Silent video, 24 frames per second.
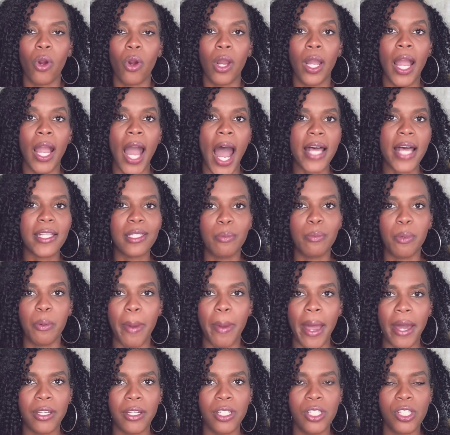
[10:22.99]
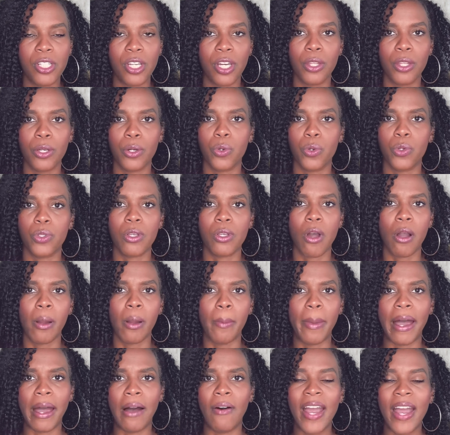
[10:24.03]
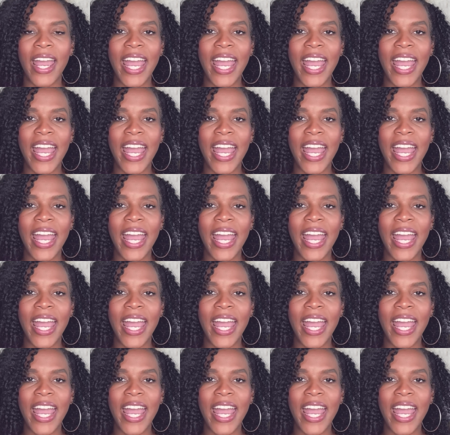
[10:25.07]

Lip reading: gossip about each other or talk about